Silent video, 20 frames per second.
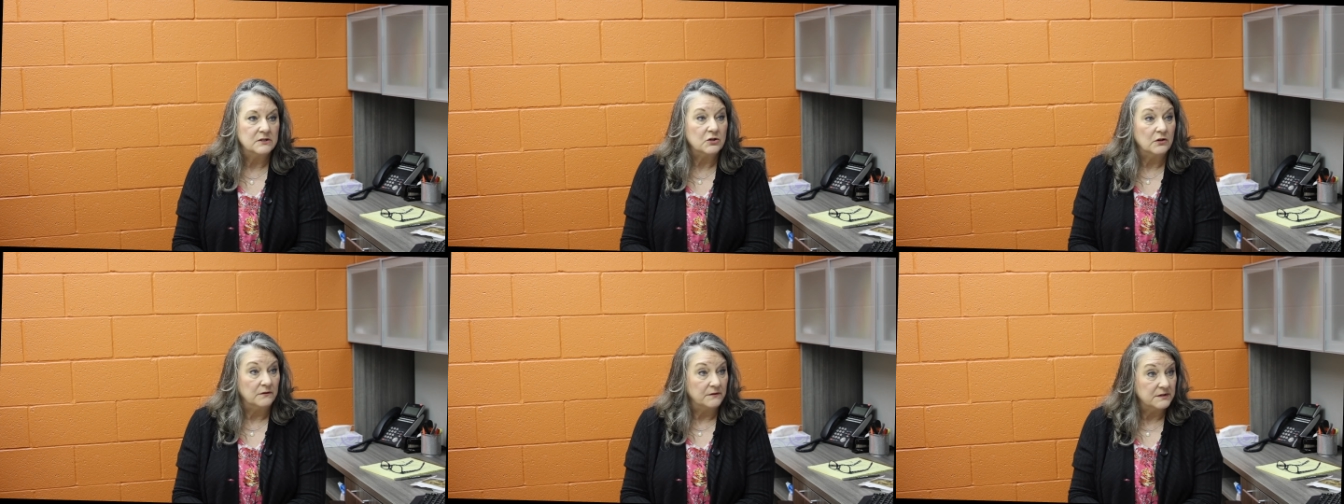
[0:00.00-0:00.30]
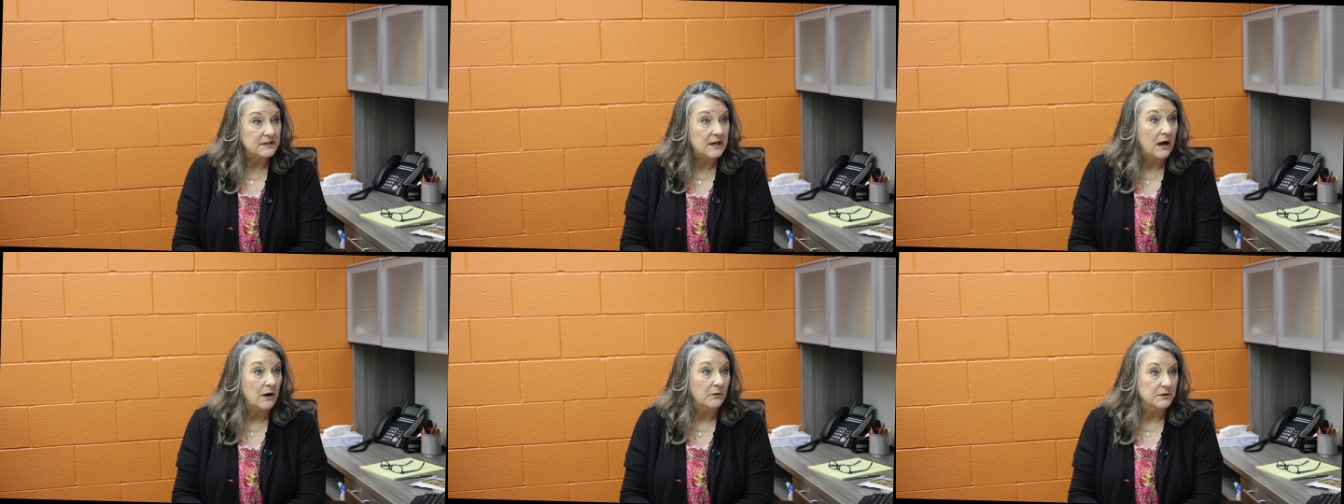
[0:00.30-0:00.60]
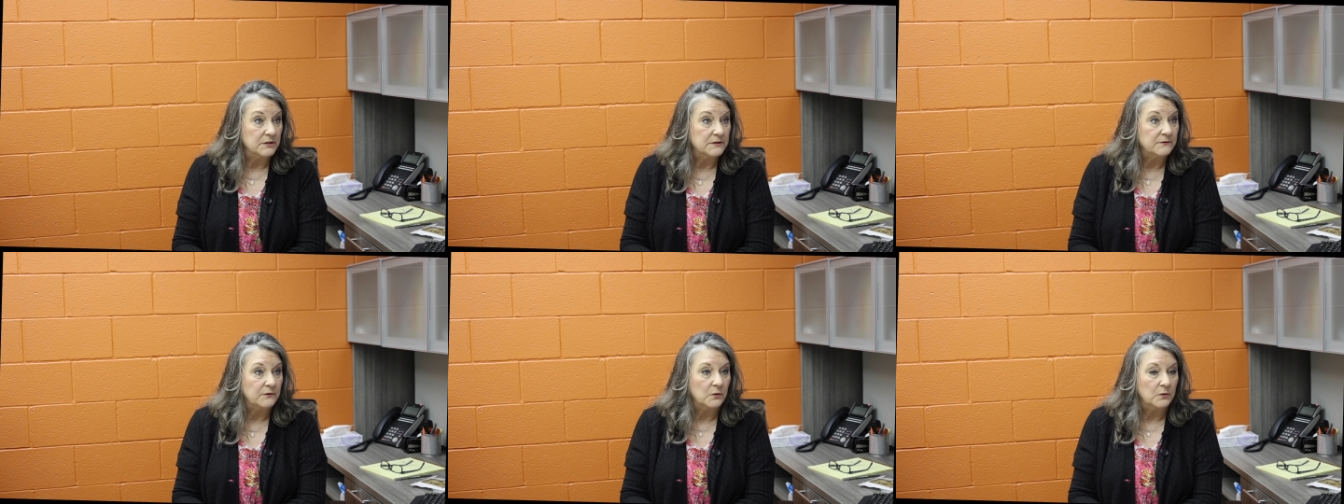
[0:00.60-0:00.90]
service
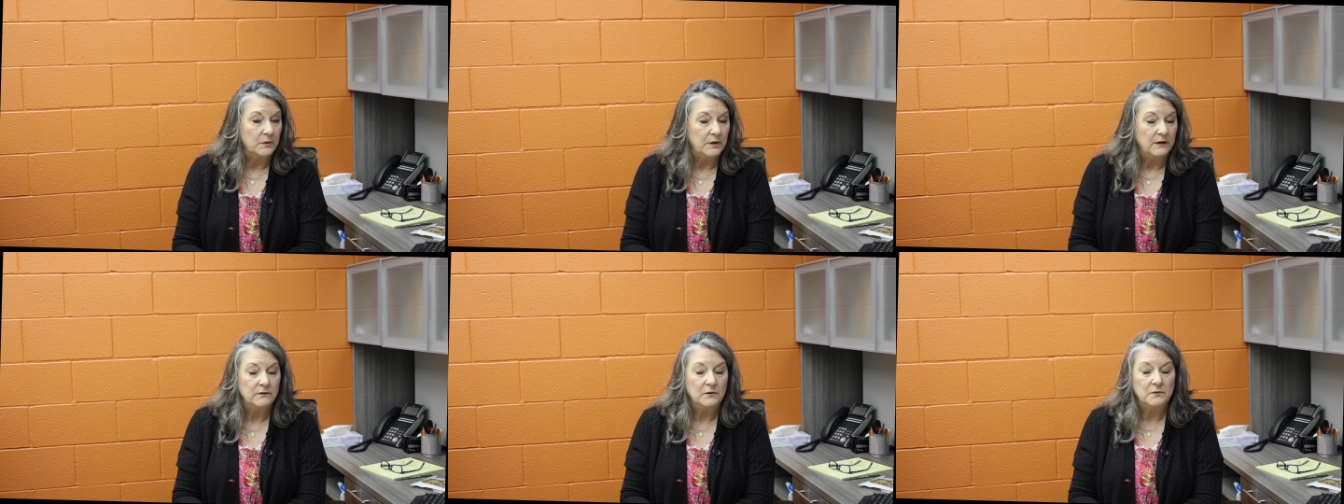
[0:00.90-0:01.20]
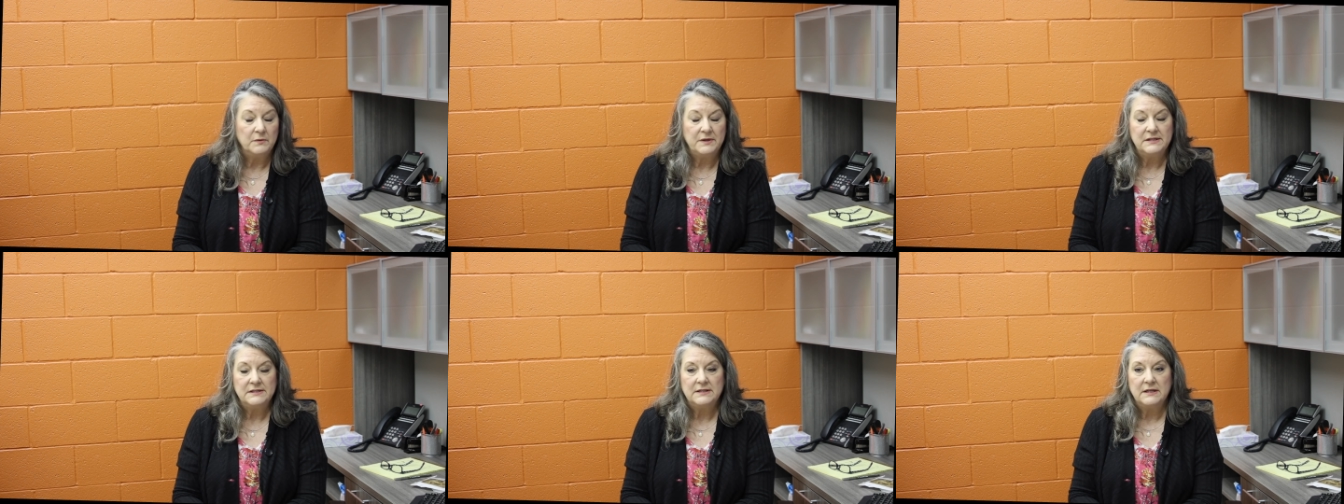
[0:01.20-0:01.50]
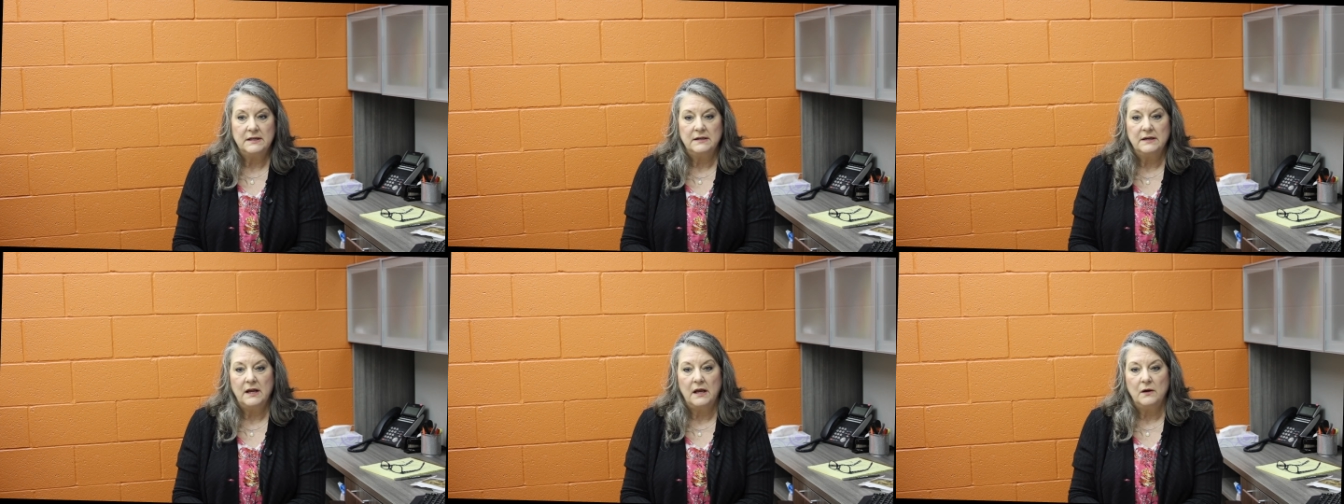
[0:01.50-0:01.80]
hours for whatever
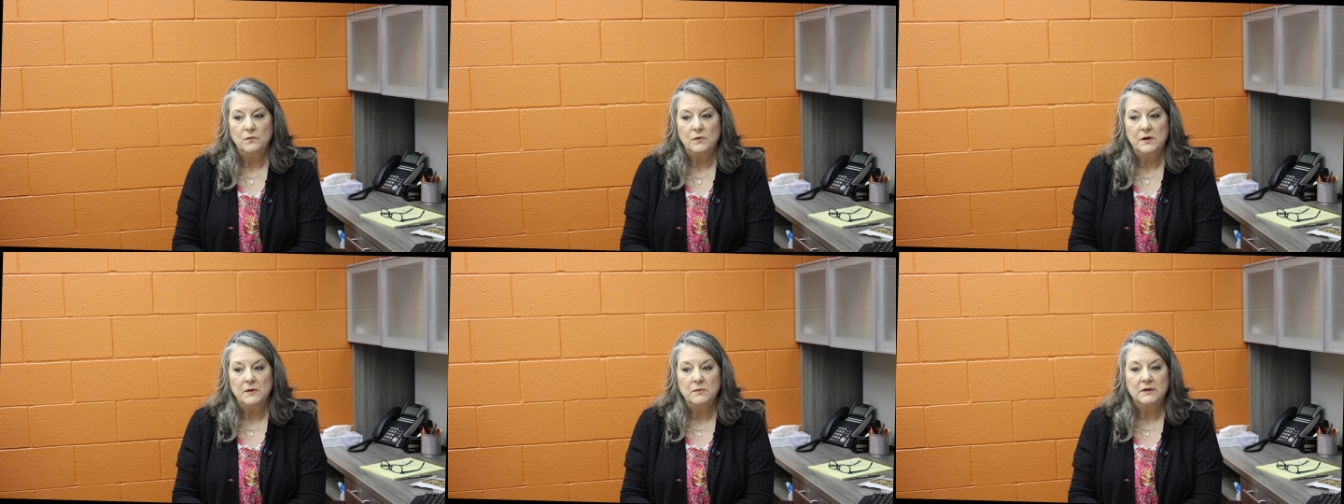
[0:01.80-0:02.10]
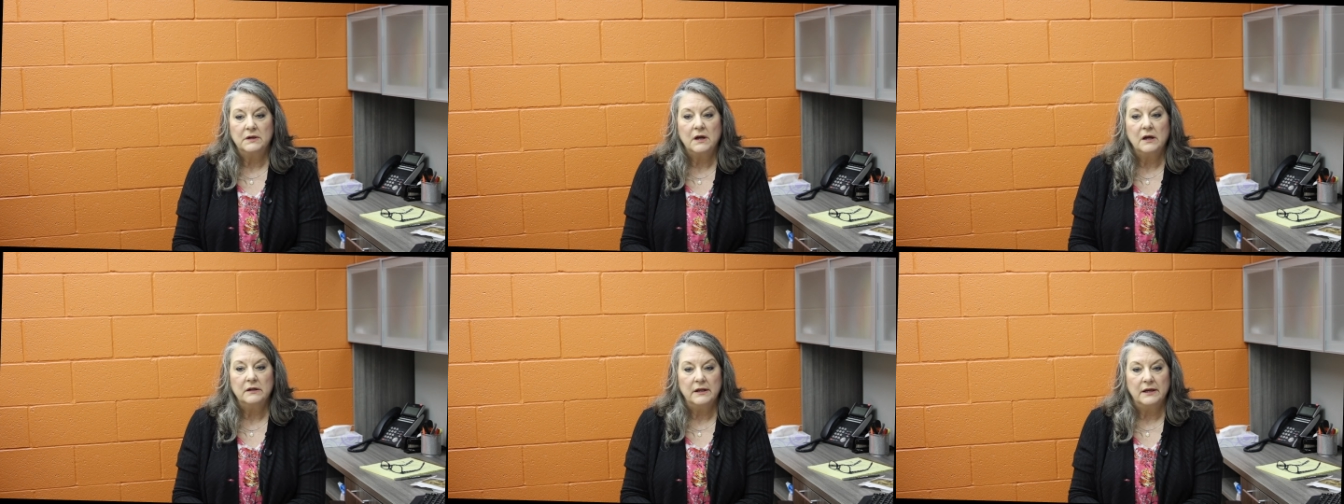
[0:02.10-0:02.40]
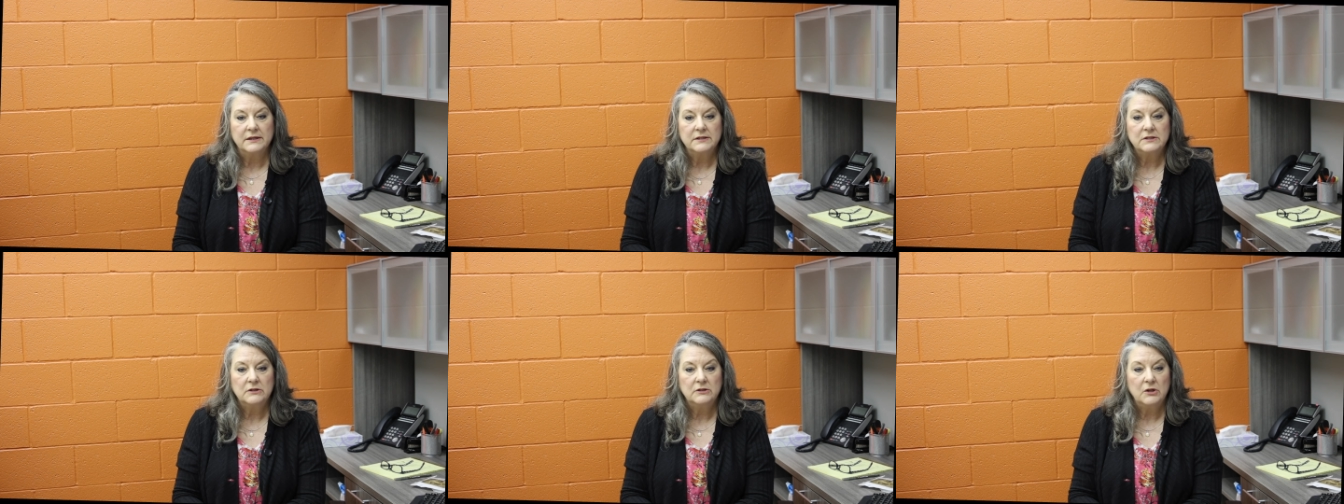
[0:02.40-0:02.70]
reason, and we would
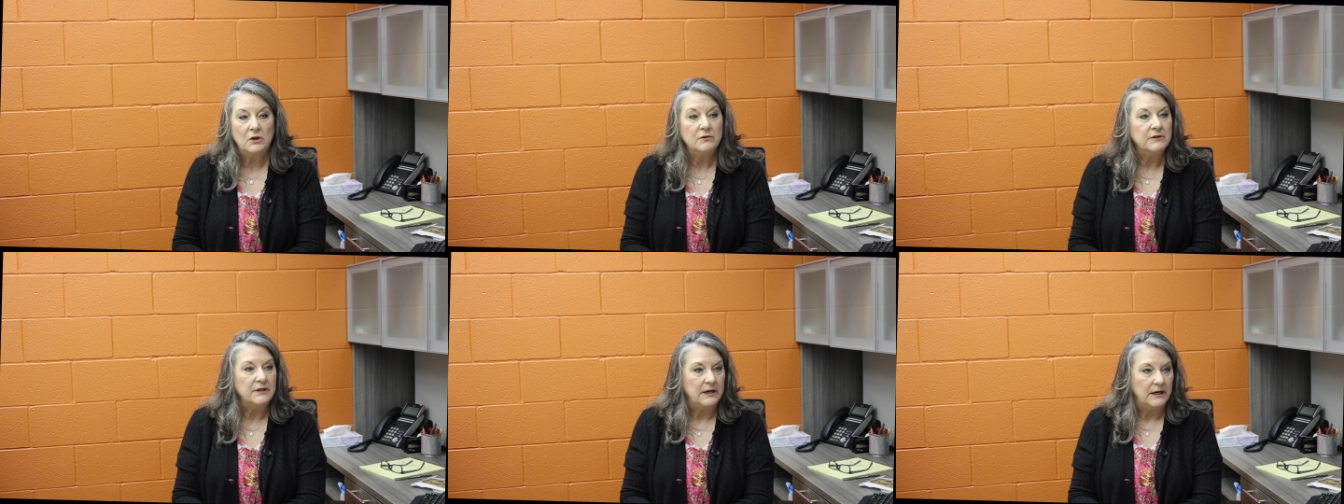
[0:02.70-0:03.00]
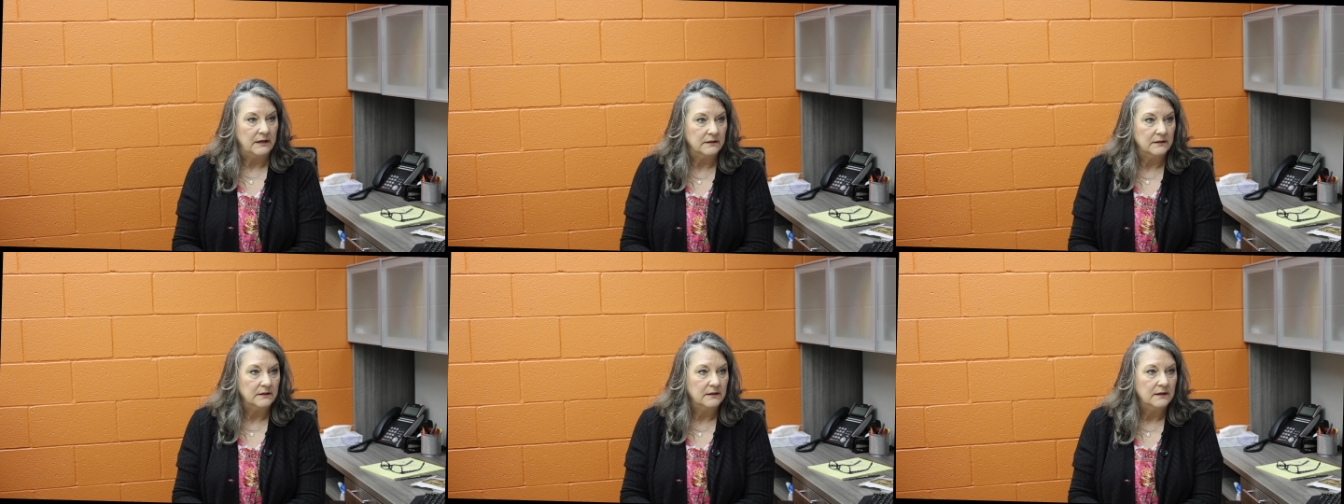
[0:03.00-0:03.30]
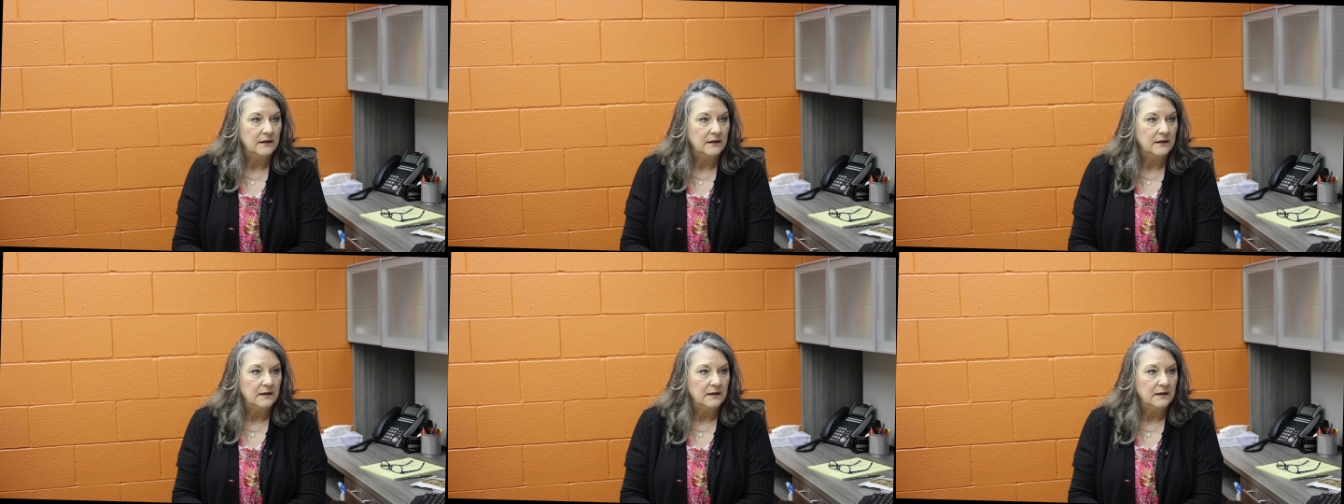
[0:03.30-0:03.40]
collect clothing.